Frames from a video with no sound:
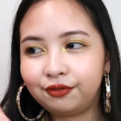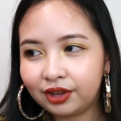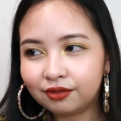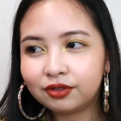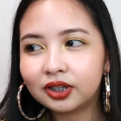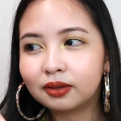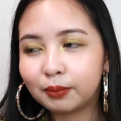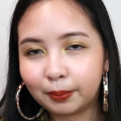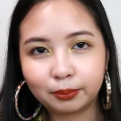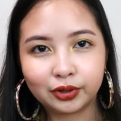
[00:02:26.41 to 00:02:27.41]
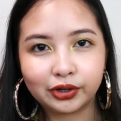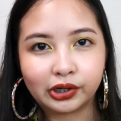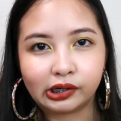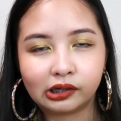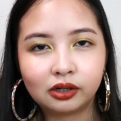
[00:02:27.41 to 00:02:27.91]
favorite
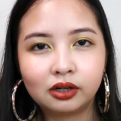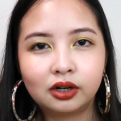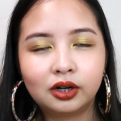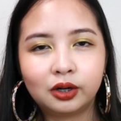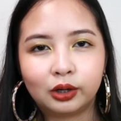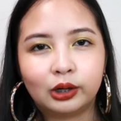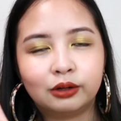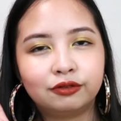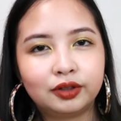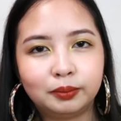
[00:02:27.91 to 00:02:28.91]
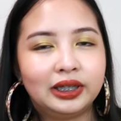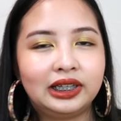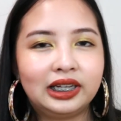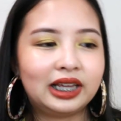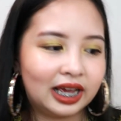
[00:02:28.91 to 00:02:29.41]
member of the
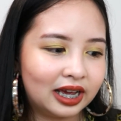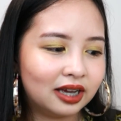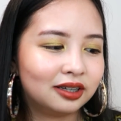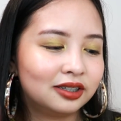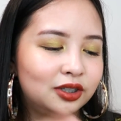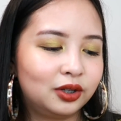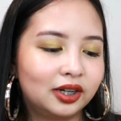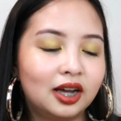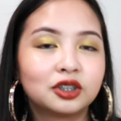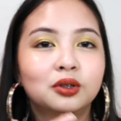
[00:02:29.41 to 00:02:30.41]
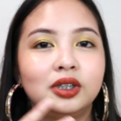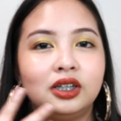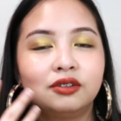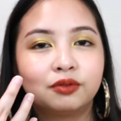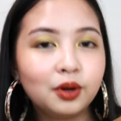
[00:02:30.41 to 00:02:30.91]
BTS, you can actually
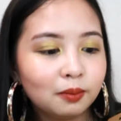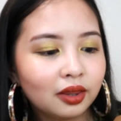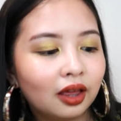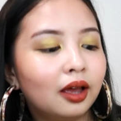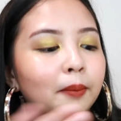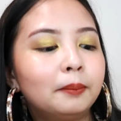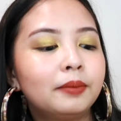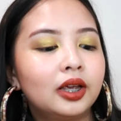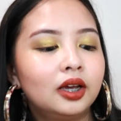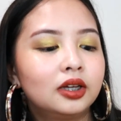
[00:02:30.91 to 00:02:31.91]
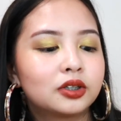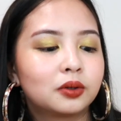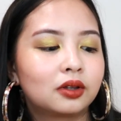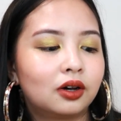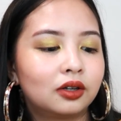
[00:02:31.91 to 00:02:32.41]
inform them
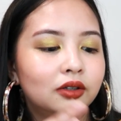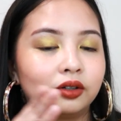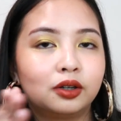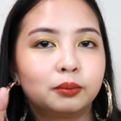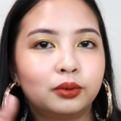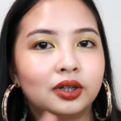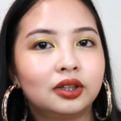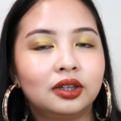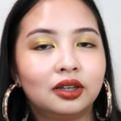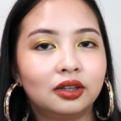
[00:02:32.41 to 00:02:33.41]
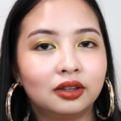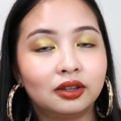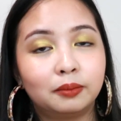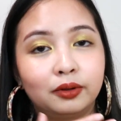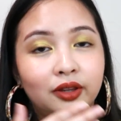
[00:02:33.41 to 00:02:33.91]
so that they're gonna put it
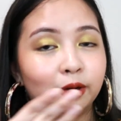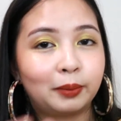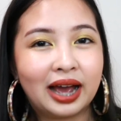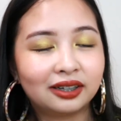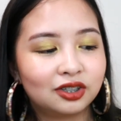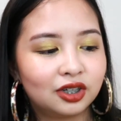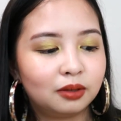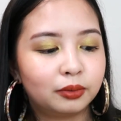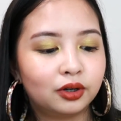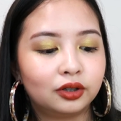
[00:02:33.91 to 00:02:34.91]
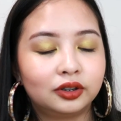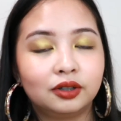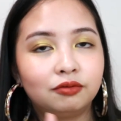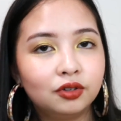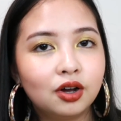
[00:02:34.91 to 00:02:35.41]
in their packaging. But
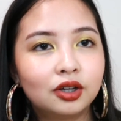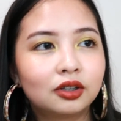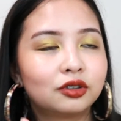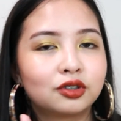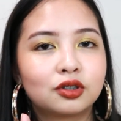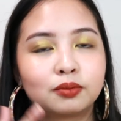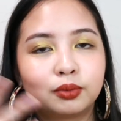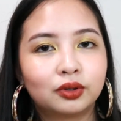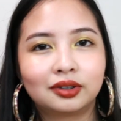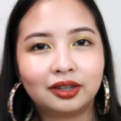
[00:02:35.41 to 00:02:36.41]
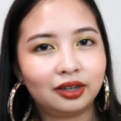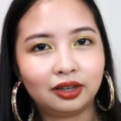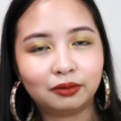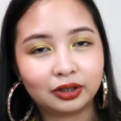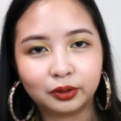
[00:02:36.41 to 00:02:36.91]
if not, they'll just put
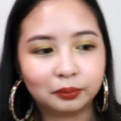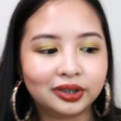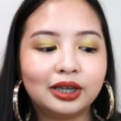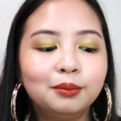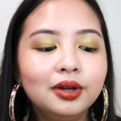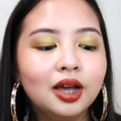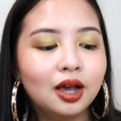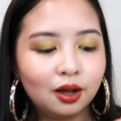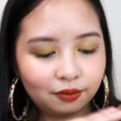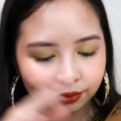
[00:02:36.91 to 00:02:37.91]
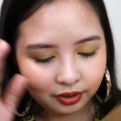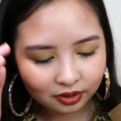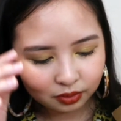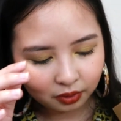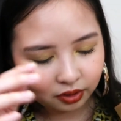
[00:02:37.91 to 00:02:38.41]
a random name. For
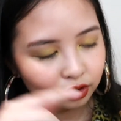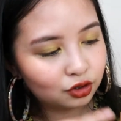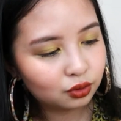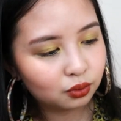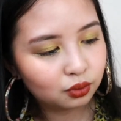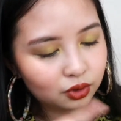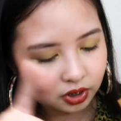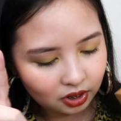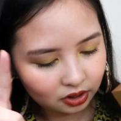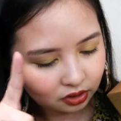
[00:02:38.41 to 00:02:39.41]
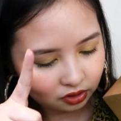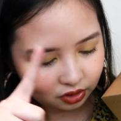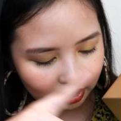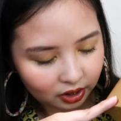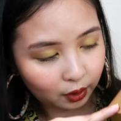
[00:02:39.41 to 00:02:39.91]
this one, I choose
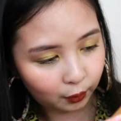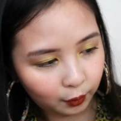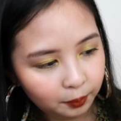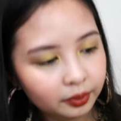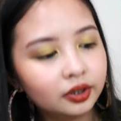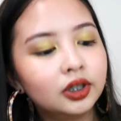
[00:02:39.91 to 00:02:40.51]
J-Hope,